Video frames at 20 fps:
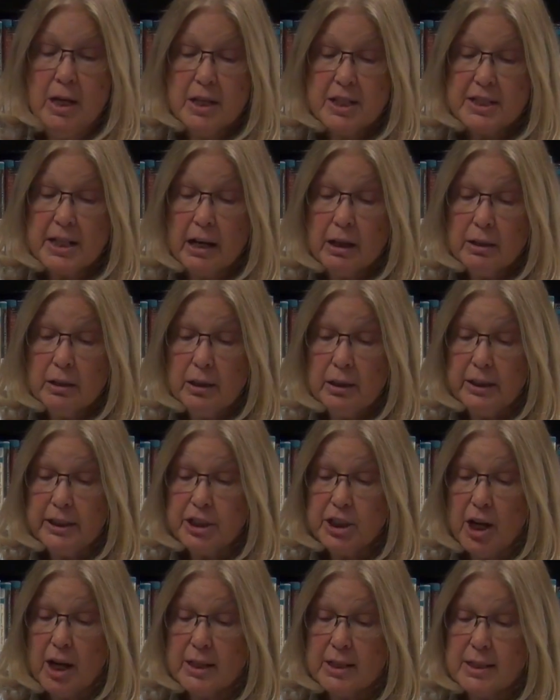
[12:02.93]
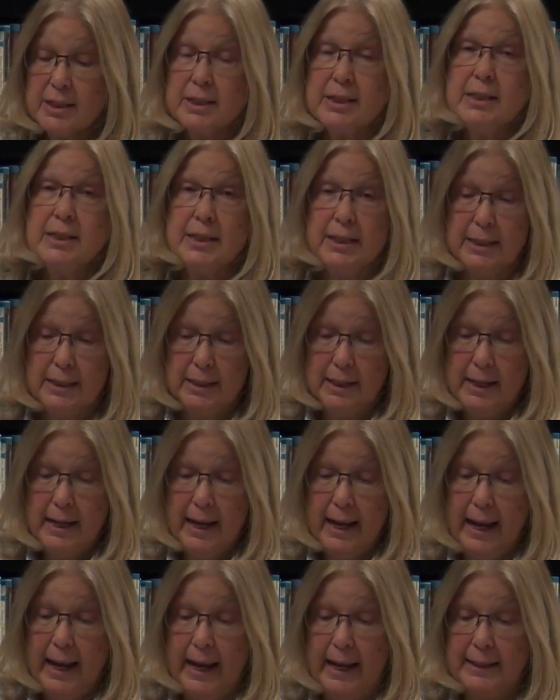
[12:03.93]
Star Lily taught us to sit
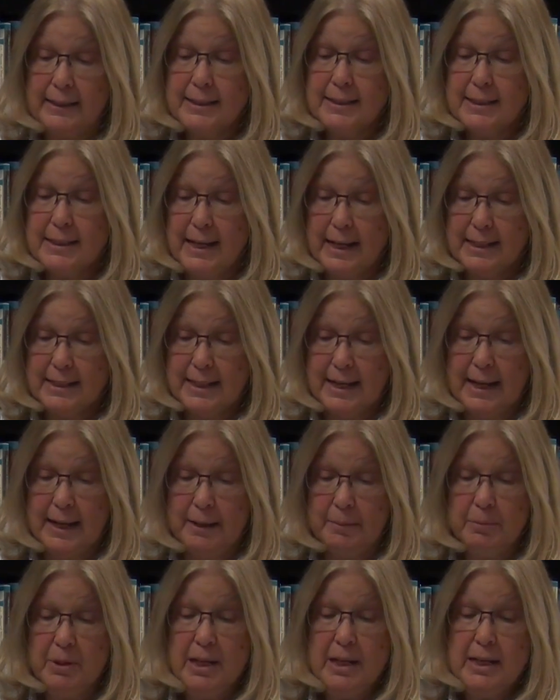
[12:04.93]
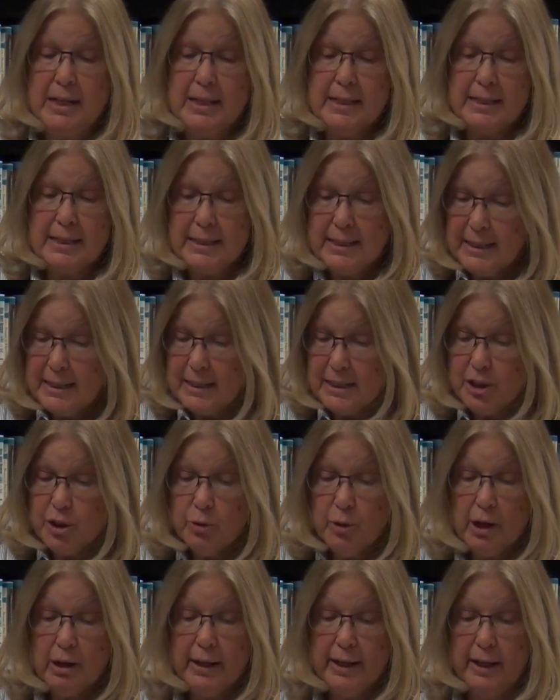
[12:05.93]
at the snack time, sneeze
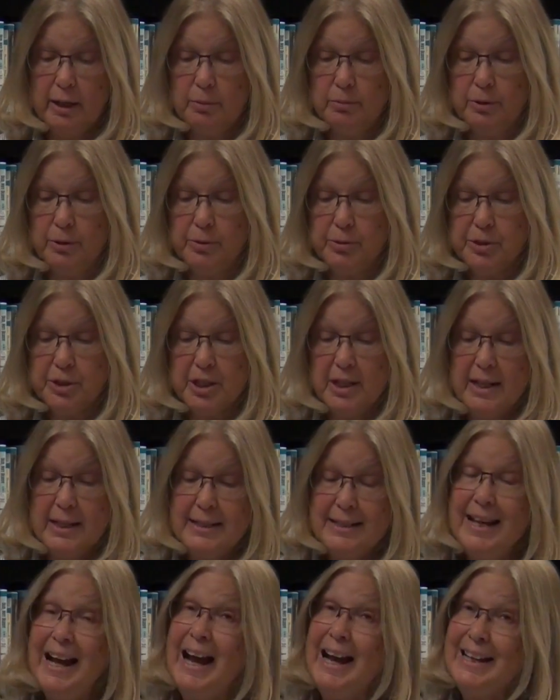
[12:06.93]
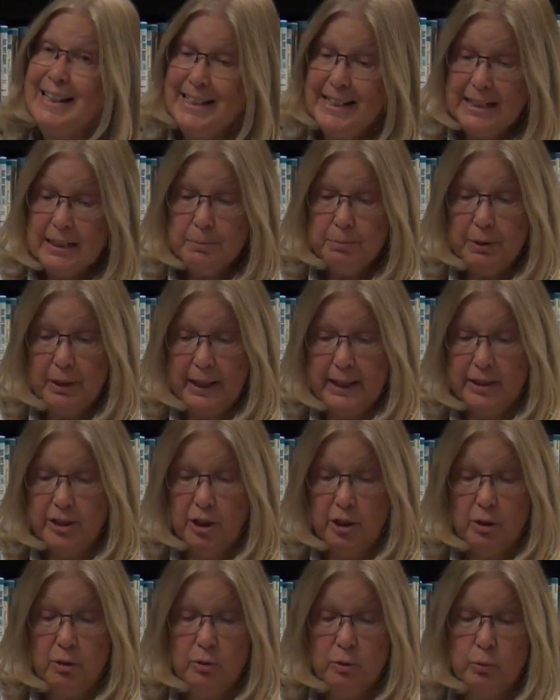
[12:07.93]
into our elbows, not eat
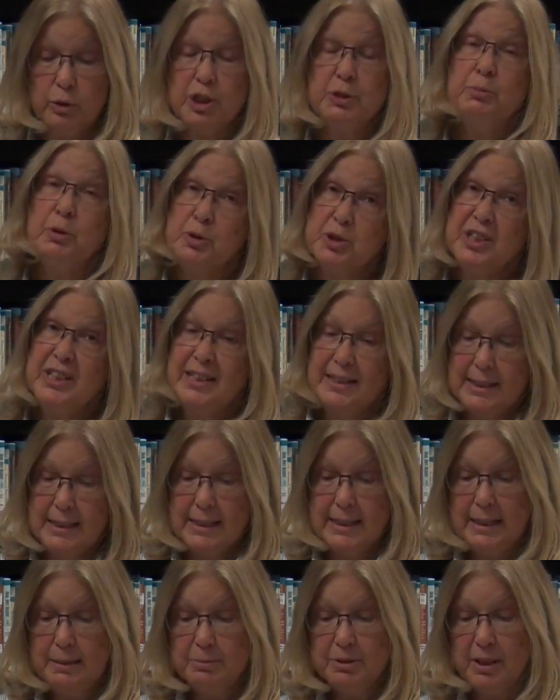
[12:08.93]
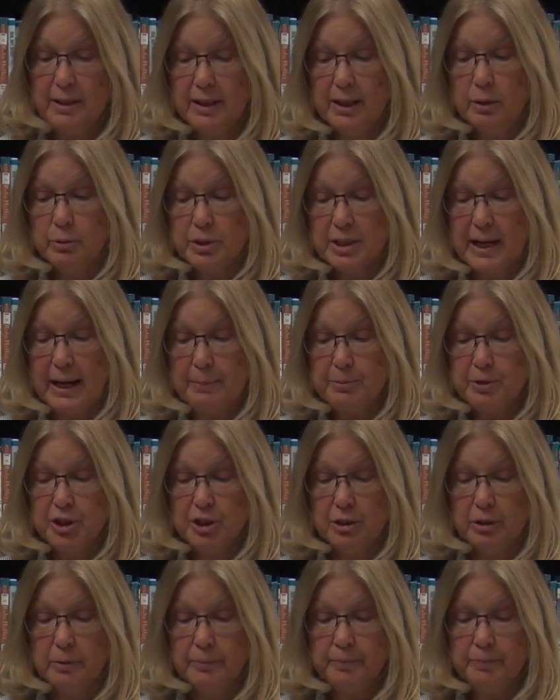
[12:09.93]
Play-Doh, which most kids seem to think was
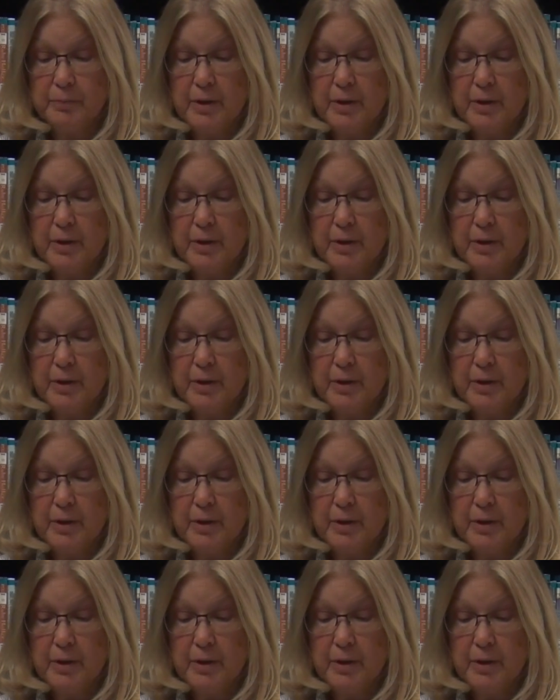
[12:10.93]
optional.